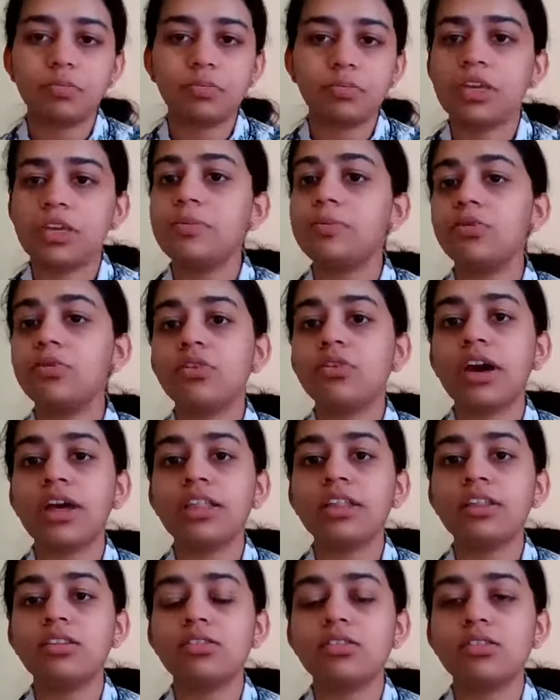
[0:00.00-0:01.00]
people,
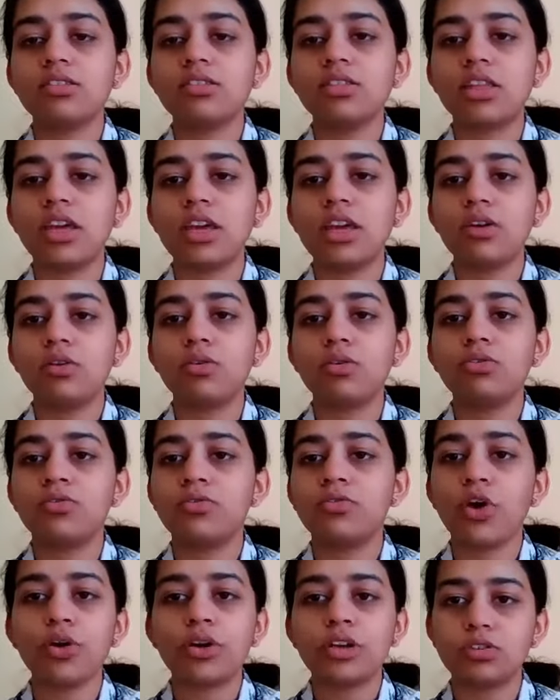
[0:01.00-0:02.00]
and they all
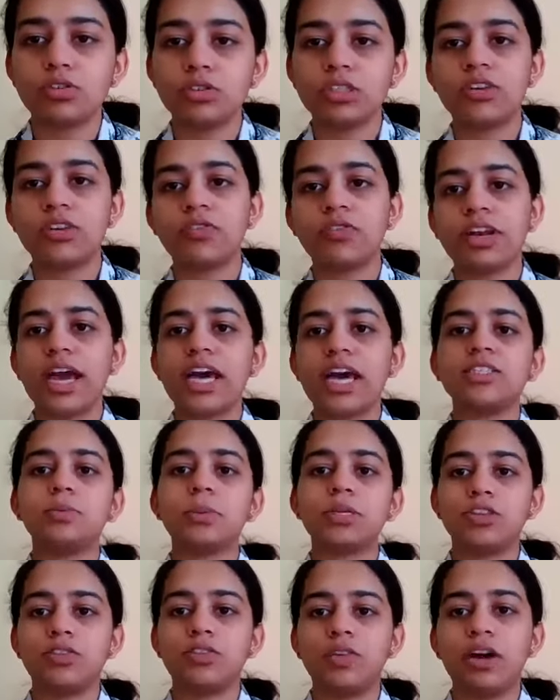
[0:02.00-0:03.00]
focus on different
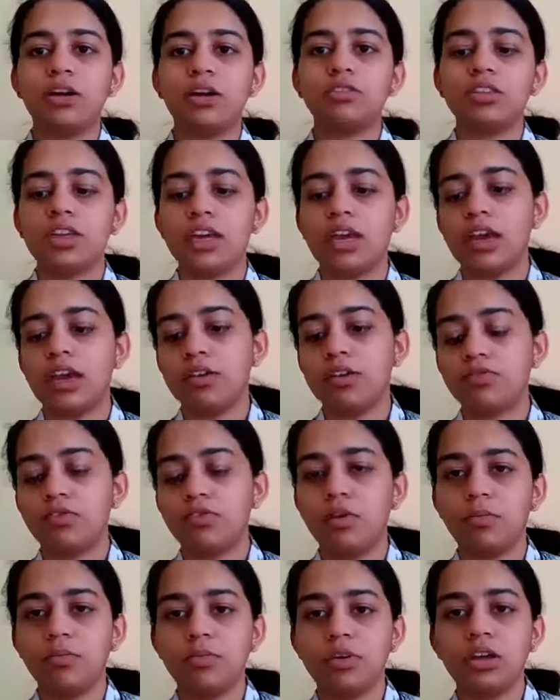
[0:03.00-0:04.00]
aspects of healthcare,
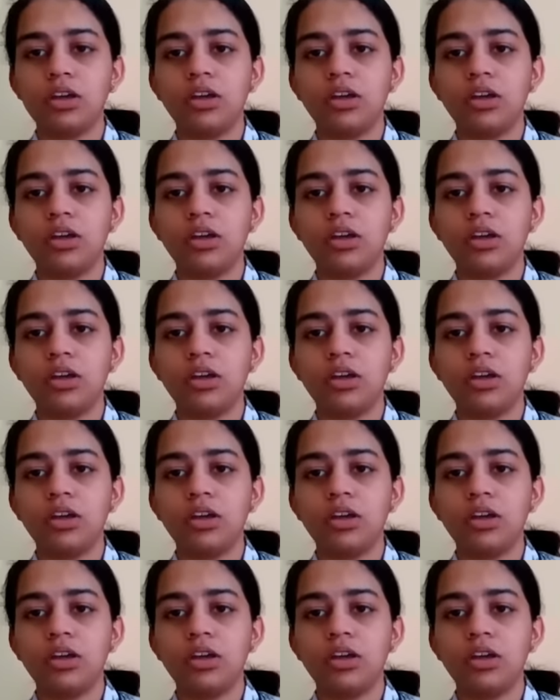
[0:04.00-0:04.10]
from